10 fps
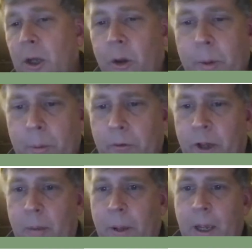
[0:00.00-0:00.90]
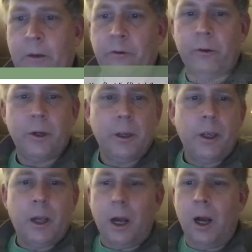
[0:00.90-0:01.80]
in other people's campaigns.
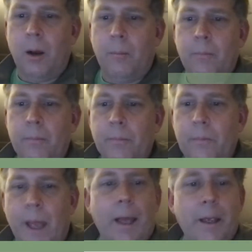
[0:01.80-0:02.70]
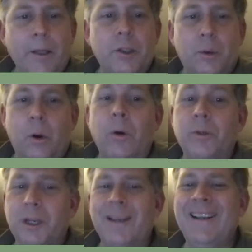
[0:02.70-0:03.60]
Yeah, hence the
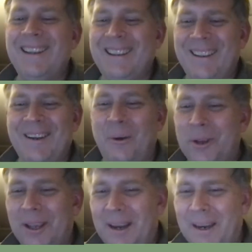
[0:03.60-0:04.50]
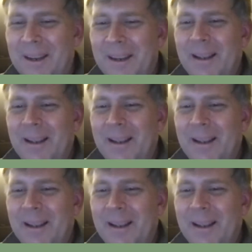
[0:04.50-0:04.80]
quotes. No kidding.